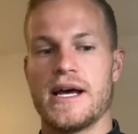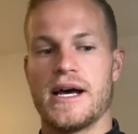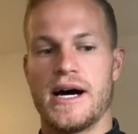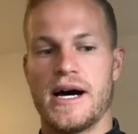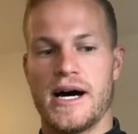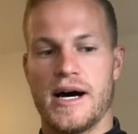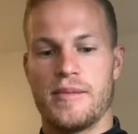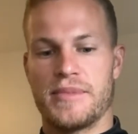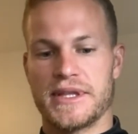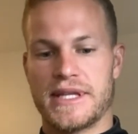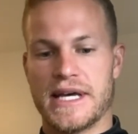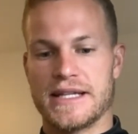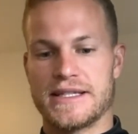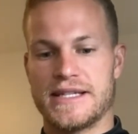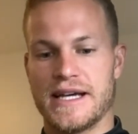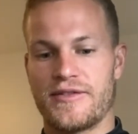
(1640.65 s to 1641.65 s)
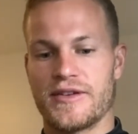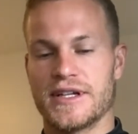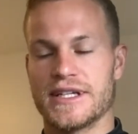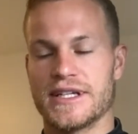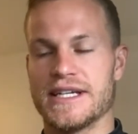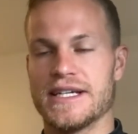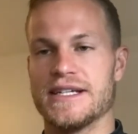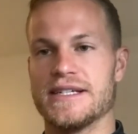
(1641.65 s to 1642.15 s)
But that
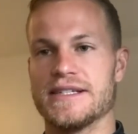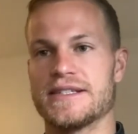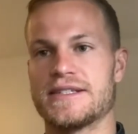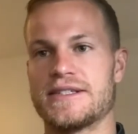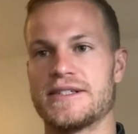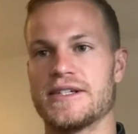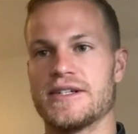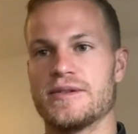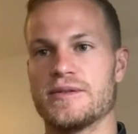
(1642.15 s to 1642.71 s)
definitely is